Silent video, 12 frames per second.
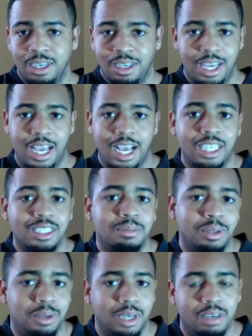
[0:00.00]
It has to
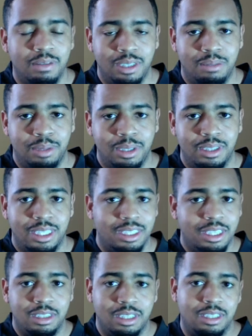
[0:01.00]
be on Le'Veon Bell's hands
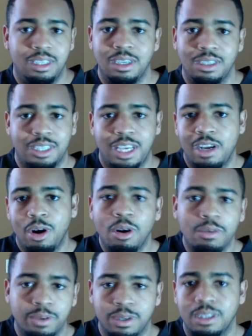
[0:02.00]
because the Steelers can't
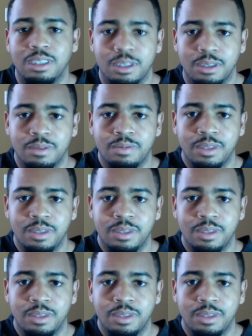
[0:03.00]
offer a deal.